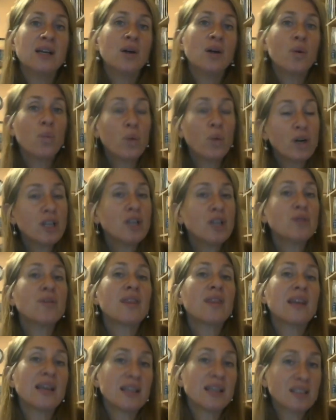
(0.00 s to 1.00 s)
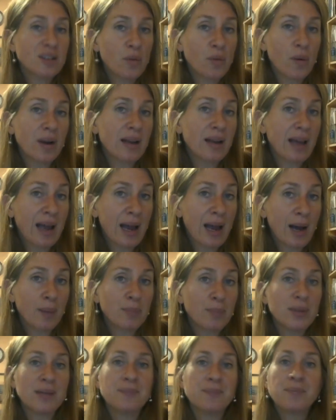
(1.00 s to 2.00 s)
What do you think is going to
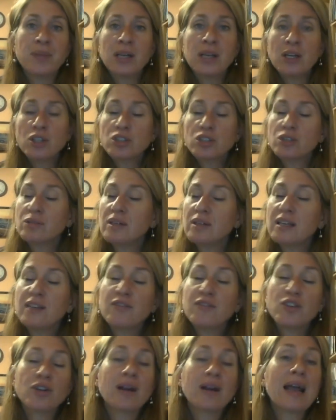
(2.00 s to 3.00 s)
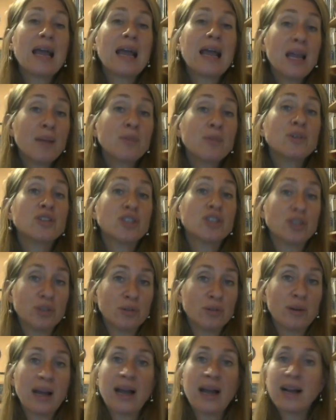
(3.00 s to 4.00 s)
happen? So if you're able
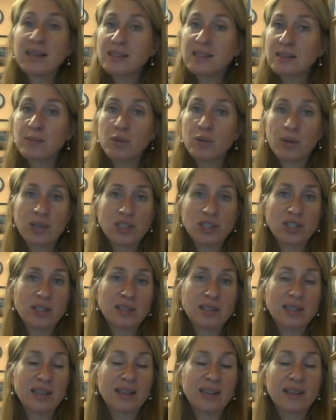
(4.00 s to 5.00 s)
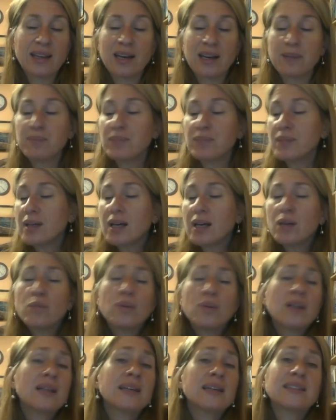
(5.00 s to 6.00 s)
to ask some questions like that, I
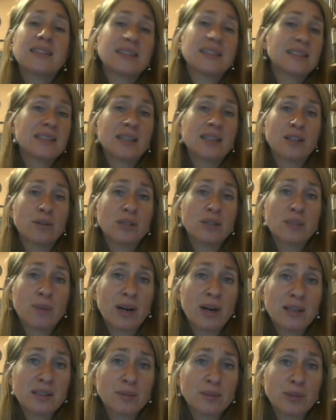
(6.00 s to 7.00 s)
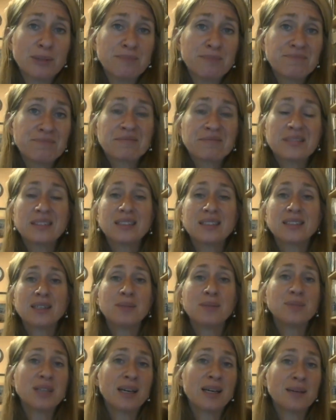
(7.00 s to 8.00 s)
realize that's not always possible.
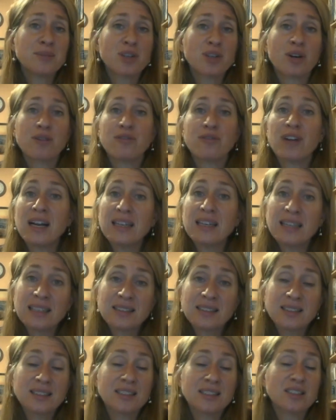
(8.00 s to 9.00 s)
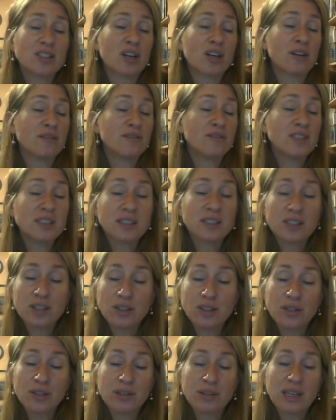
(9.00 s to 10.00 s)
Sometimes our finances, our physical
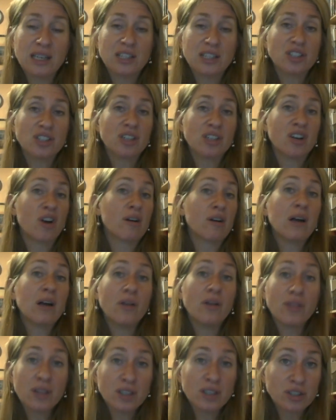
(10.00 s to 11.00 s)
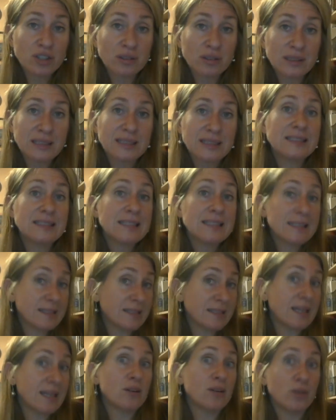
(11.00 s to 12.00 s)
location, our health insurance
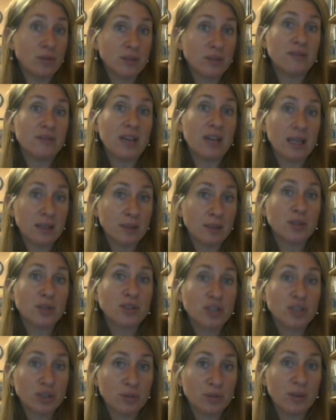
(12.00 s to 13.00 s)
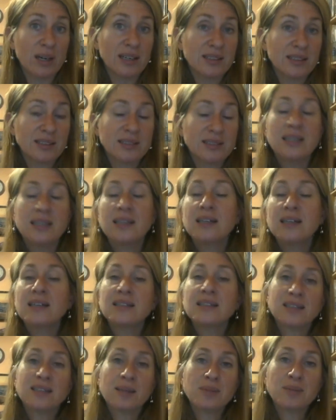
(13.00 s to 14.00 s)
dictate who's available to us.
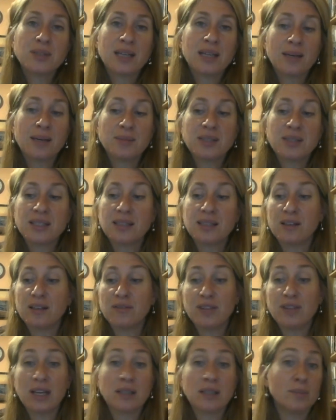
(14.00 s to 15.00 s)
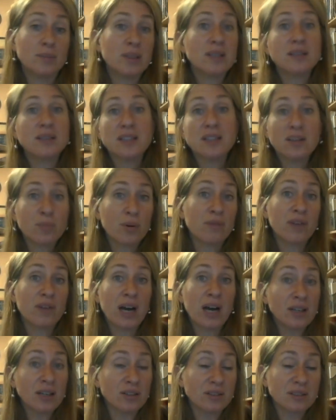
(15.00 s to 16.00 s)
Sometimes the availability of
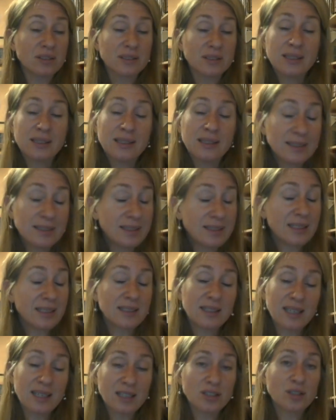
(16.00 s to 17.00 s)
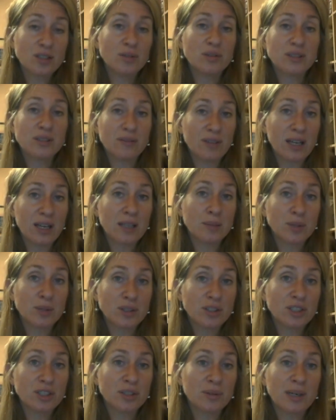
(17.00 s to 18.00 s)
providers dictates who's
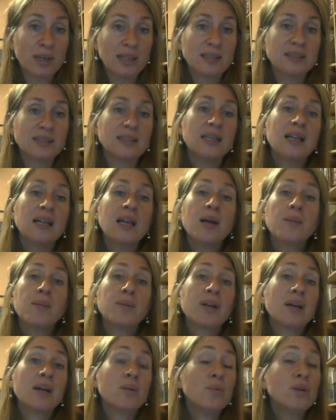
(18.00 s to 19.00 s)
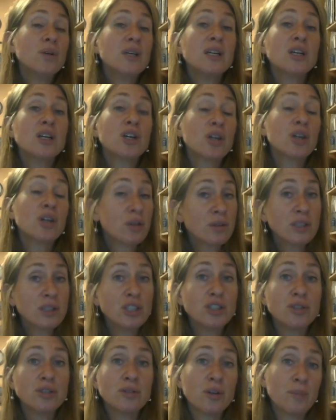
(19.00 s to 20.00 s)
available to us. But I would
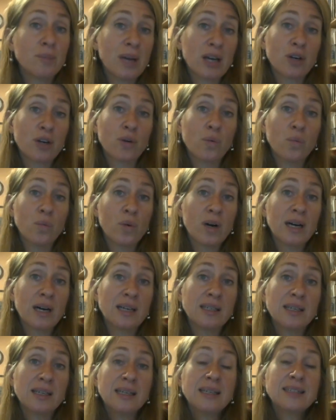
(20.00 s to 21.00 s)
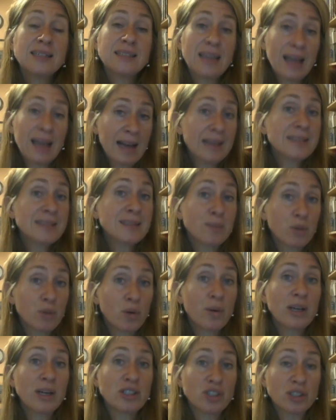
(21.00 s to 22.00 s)
encourage you, no matter what, to ask some
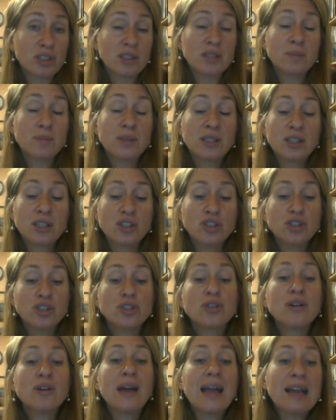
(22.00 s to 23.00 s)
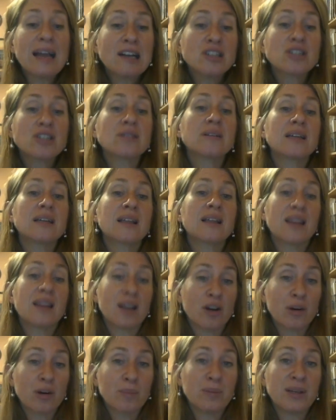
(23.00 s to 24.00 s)
questions because you're entering
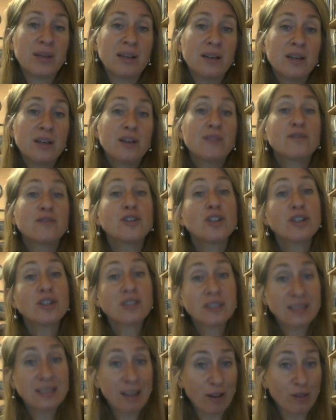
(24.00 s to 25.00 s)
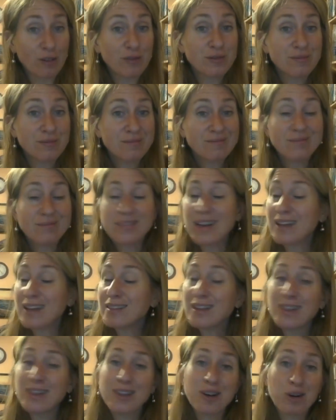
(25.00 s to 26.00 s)
therapy for yourself, not
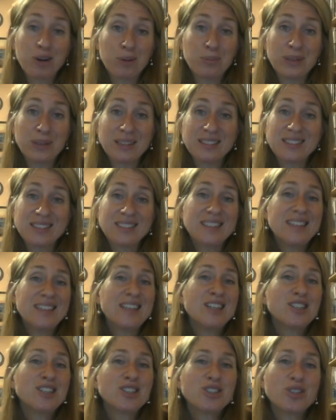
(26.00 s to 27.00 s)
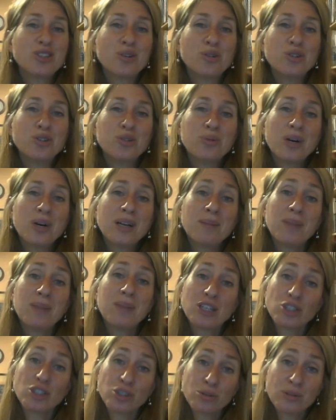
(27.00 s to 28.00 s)
the therapist. So you want to
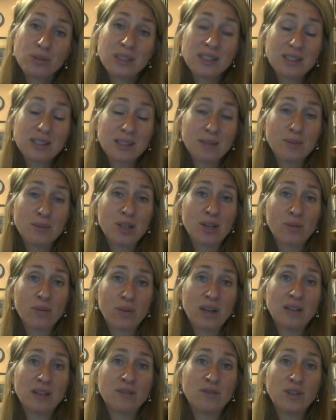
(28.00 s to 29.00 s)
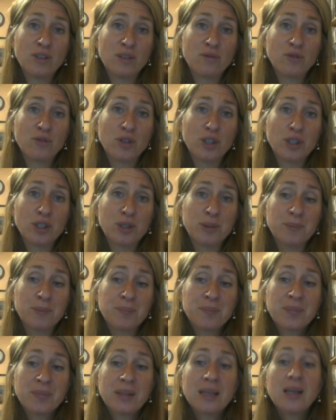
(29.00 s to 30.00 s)
make sure it's going to be the right fit for you.
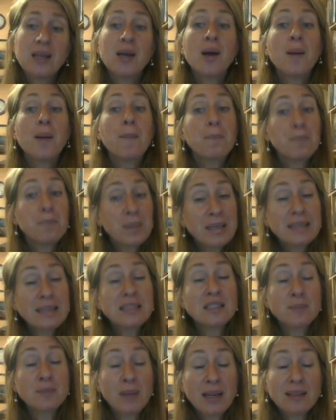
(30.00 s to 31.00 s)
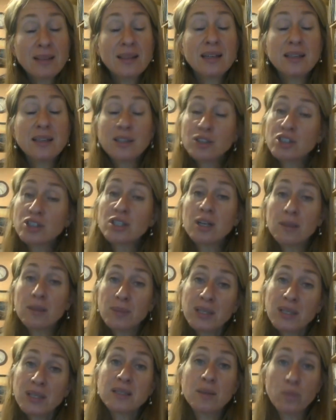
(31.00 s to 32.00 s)
But expect that there's going to
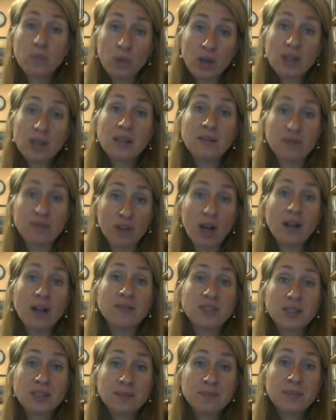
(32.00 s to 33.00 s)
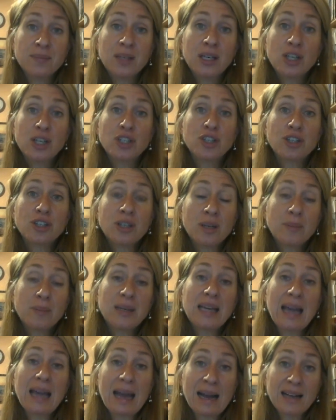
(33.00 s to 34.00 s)
be some work involved. You're going to
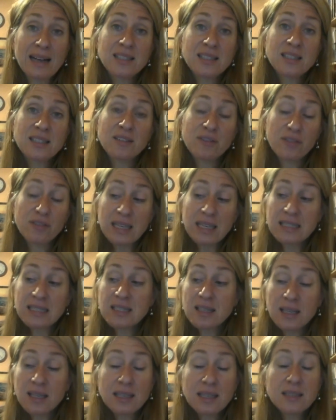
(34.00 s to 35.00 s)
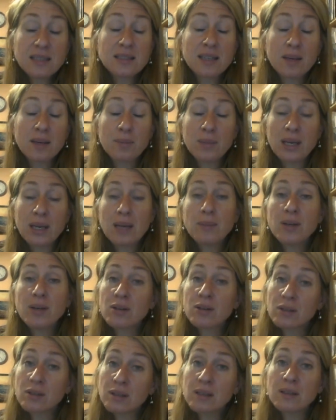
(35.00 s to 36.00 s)
be asked to face things that maybe
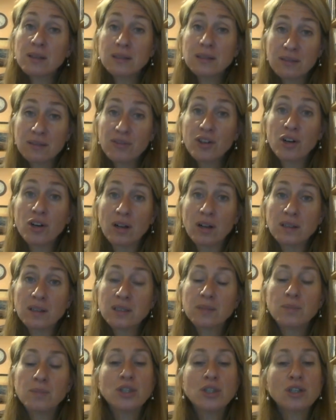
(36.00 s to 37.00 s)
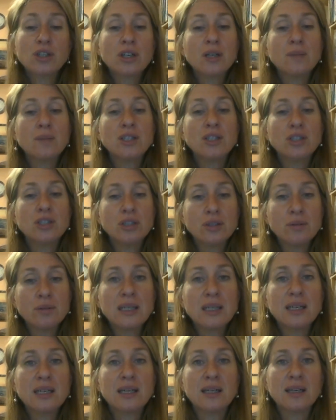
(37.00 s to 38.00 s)
are a little difficult, but you're going to be
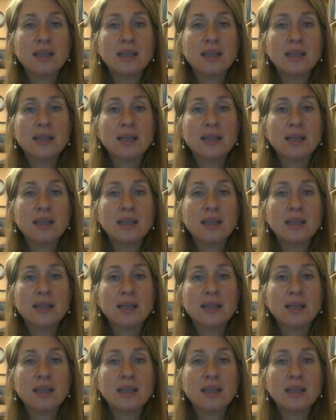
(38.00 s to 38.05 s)
doing it